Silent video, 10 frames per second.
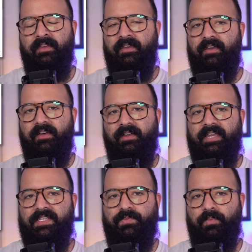
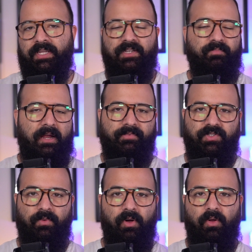Guys, we can probably
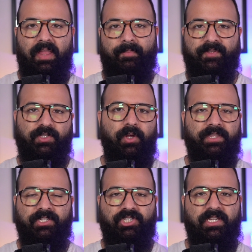do a whole episode on
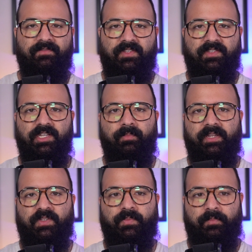the Geneva Seal,
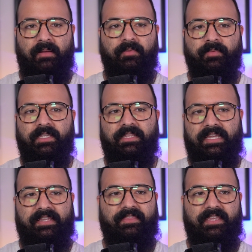but it's probably
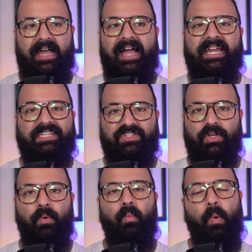like the highest
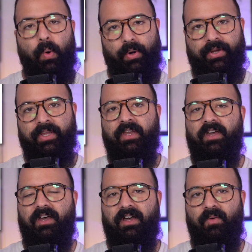award
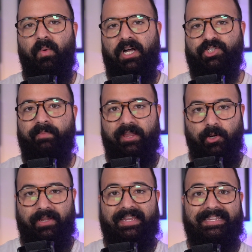a watchmaker can